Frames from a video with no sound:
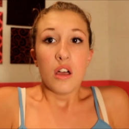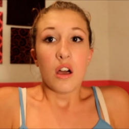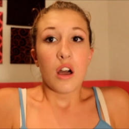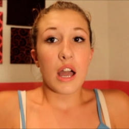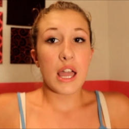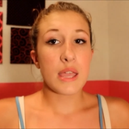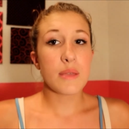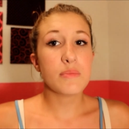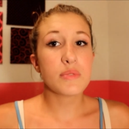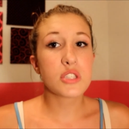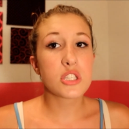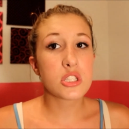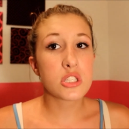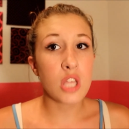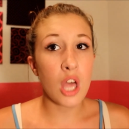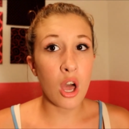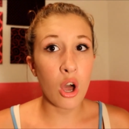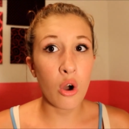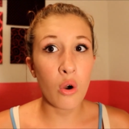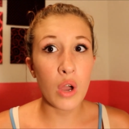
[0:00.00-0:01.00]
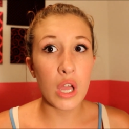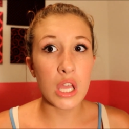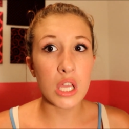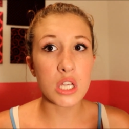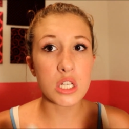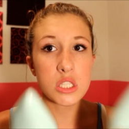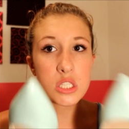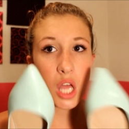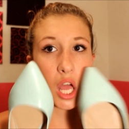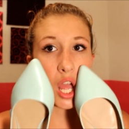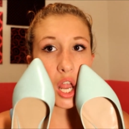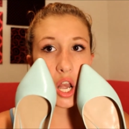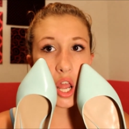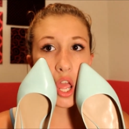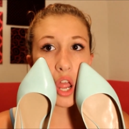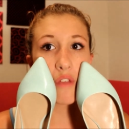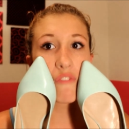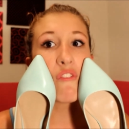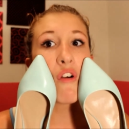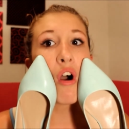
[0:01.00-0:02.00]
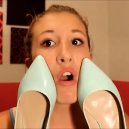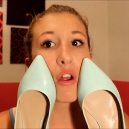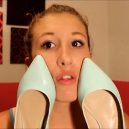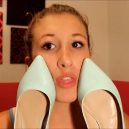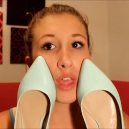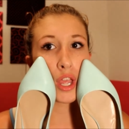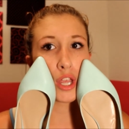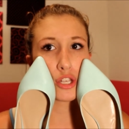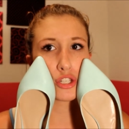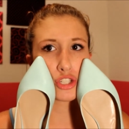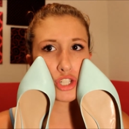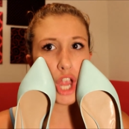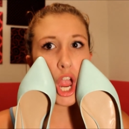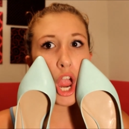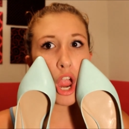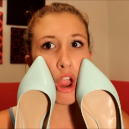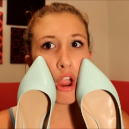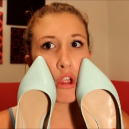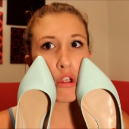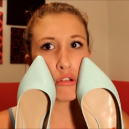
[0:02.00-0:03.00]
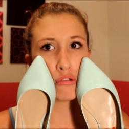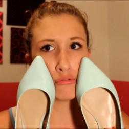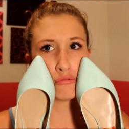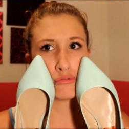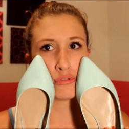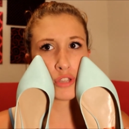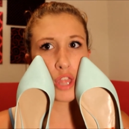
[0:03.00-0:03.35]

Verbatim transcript: I'm so excited for these shoes.